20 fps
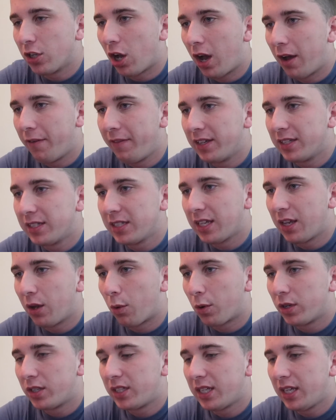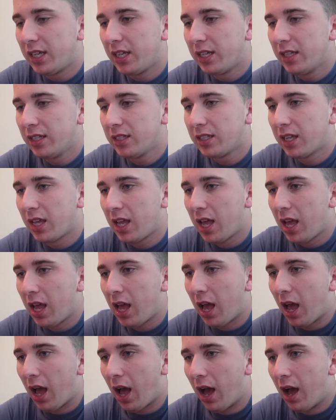obviously Ortiz.
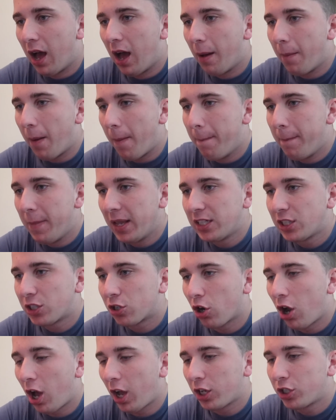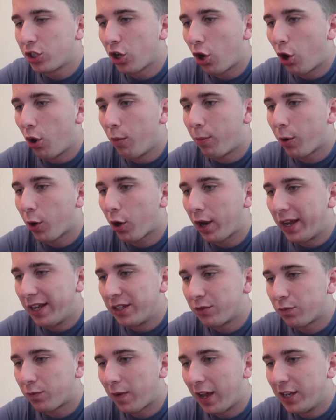Um, Mr. October
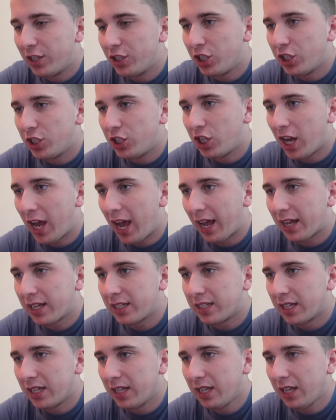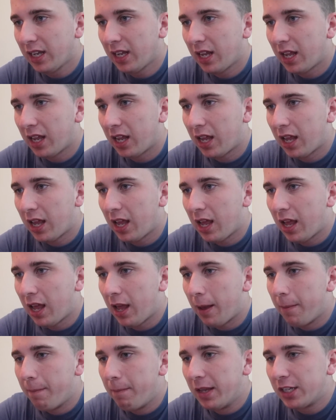is Reggie Jackson.
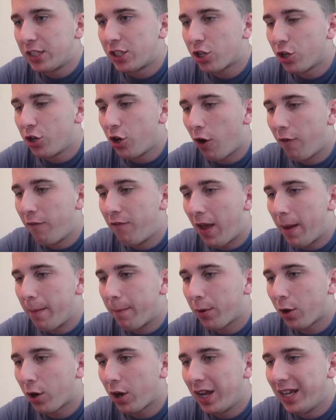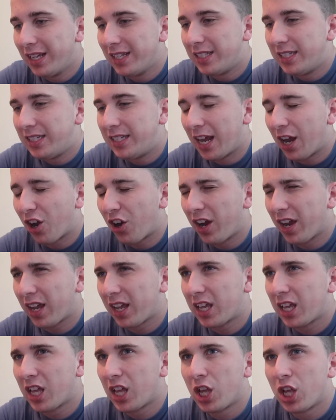Mr. November is Derek
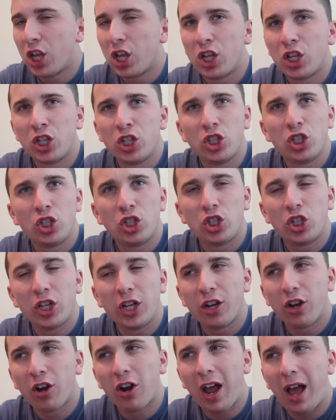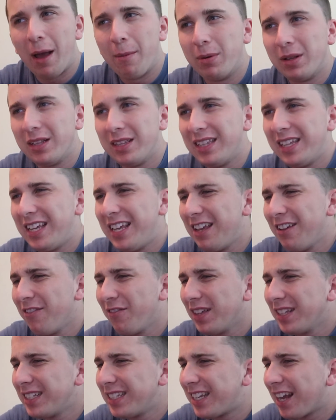Jeter. I
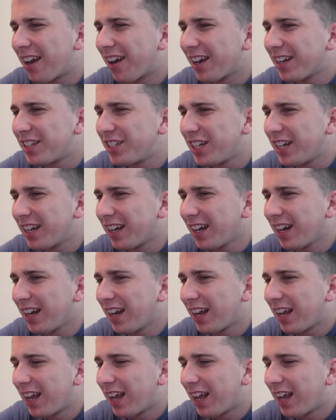believe is Derek Jeter.